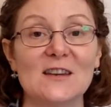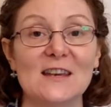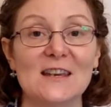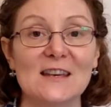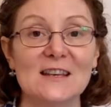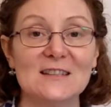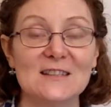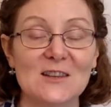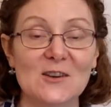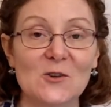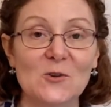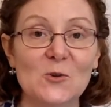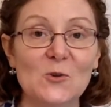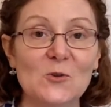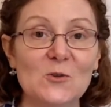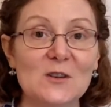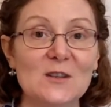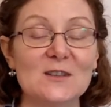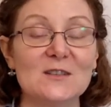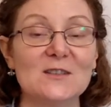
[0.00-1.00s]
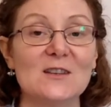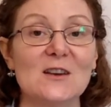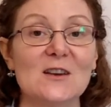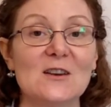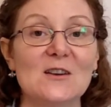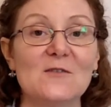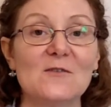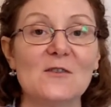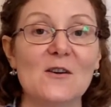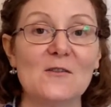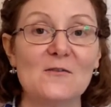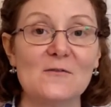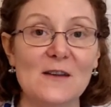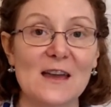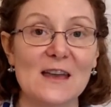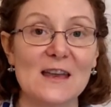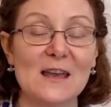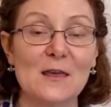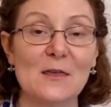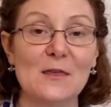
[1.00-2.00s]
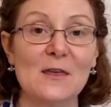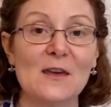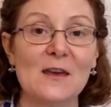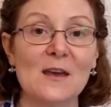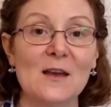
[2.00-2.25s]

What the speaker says: He is the cornerstone of our faith.